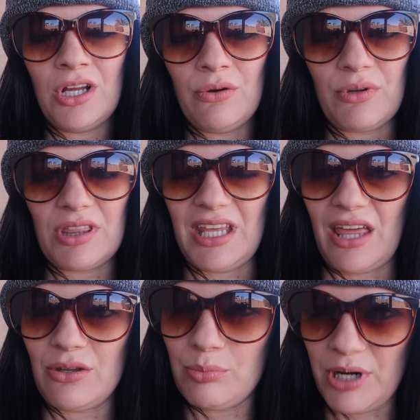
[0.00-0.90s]
with the
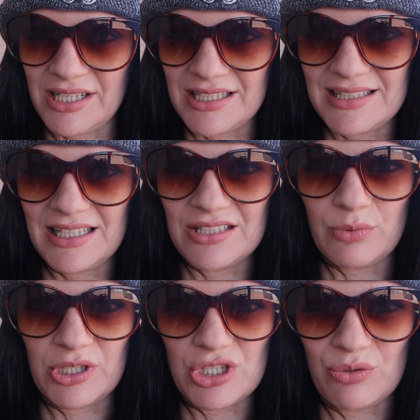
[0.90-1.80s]
other pregnancies,
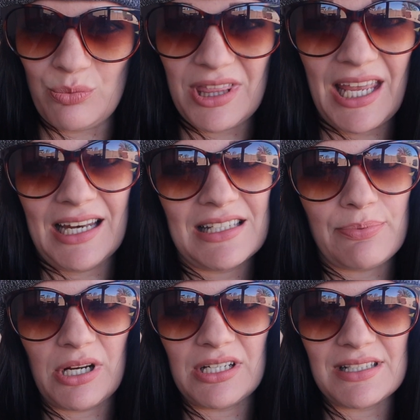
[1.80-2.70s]
which with Annie's
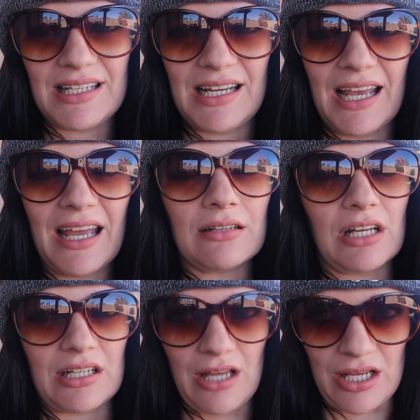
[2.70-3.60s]
pregnancy, I had a
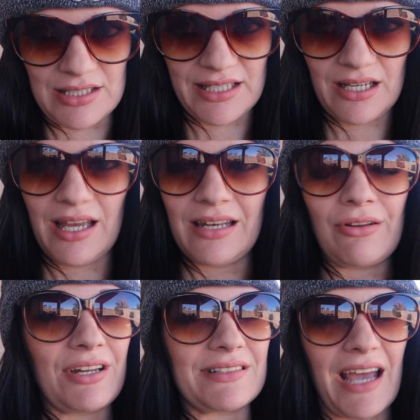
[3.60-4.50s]
lot of nausea and a
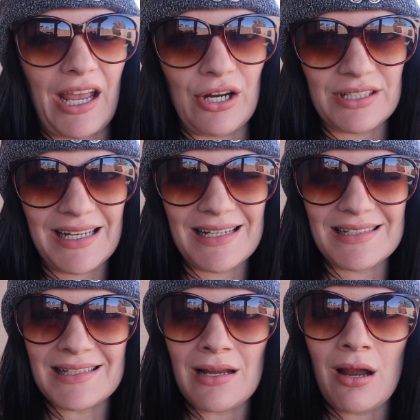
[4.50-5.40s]
lot of
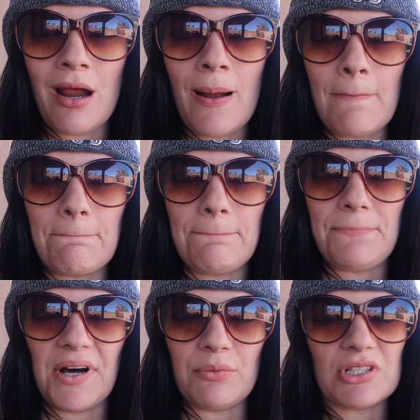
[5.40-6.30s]
tiredness.
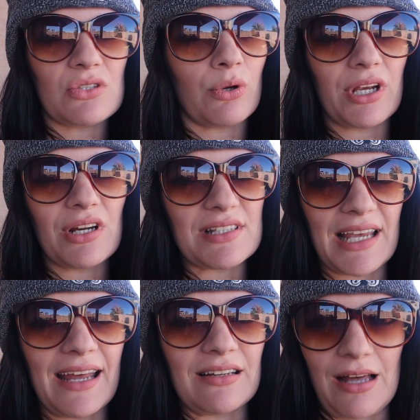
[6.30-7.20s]
But with Sawyer's,
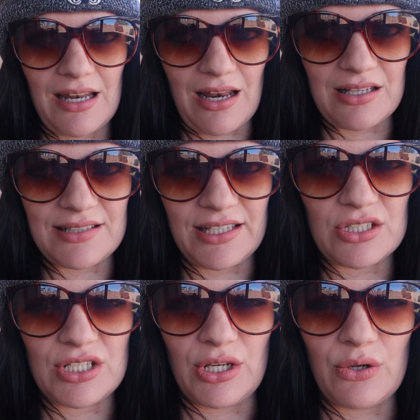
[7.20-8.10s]
I had a lot of nausea
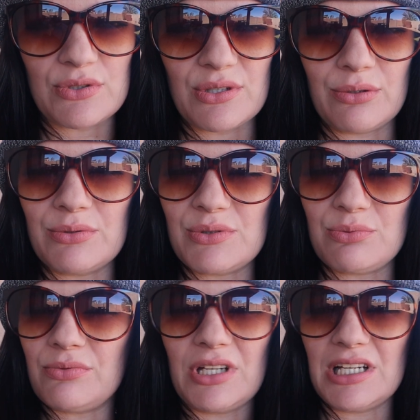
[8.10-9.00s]
too.
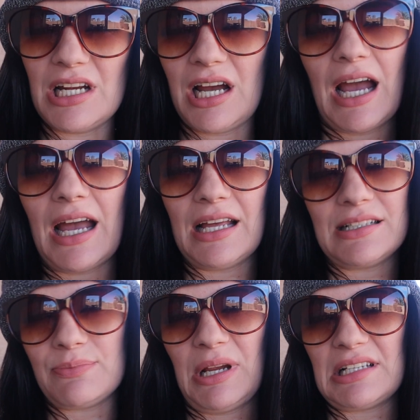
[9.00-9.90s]
So
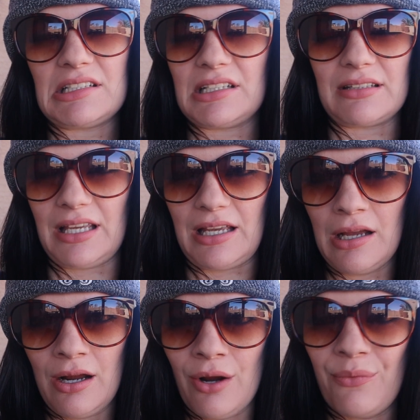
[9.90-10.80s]
it's basically
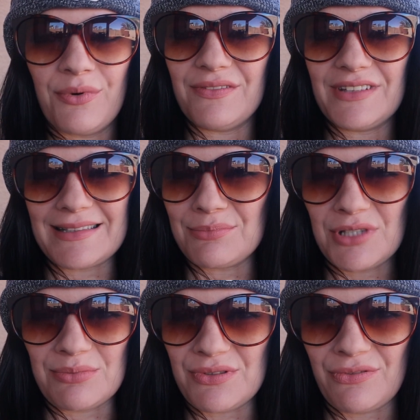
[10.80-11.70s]
one of the
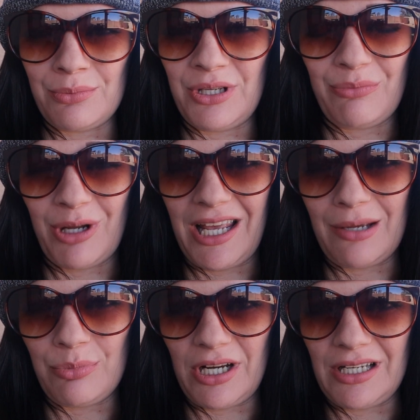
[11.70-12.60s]
symptoms for me when I
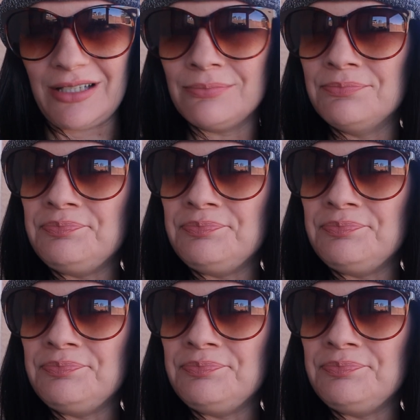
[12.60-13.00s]
get pregnant.